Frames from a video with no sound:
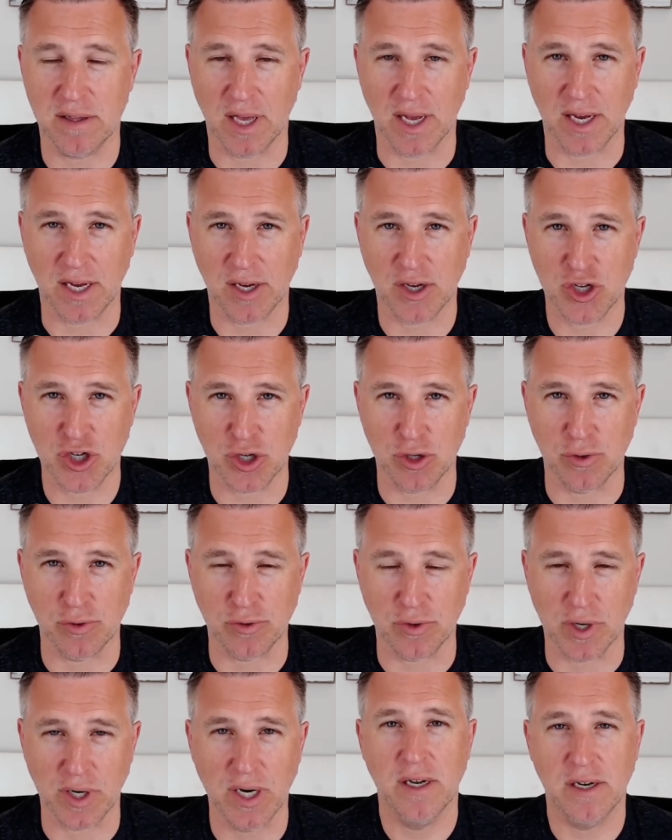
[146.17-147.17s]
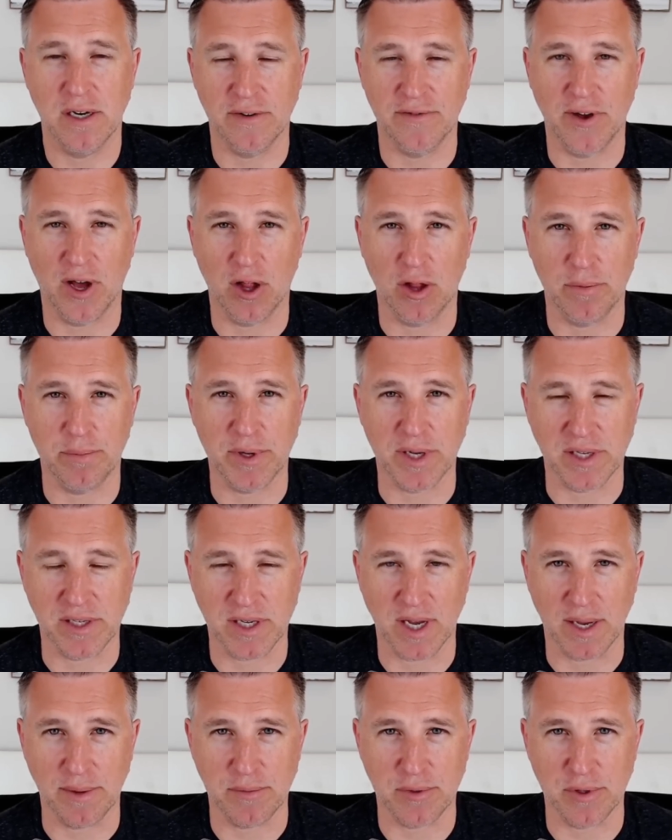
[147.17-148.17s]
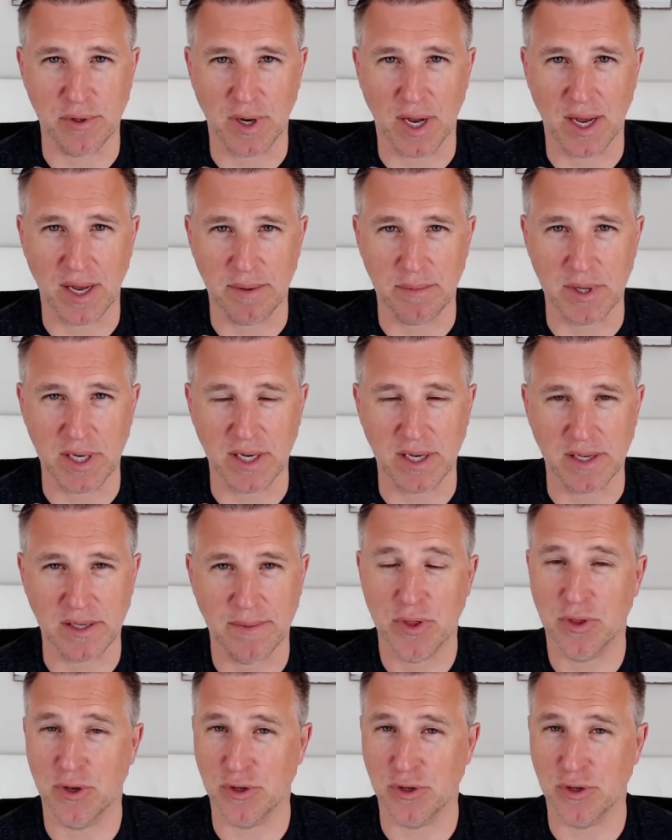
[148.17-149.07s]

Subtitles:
like children, developing type 2 diabetes.